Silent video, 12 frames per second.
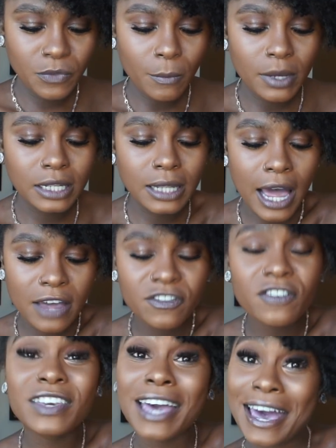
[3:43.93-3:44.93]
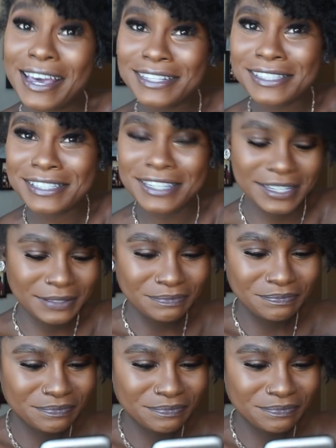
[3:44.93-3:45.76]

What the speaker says: But Life of Casey.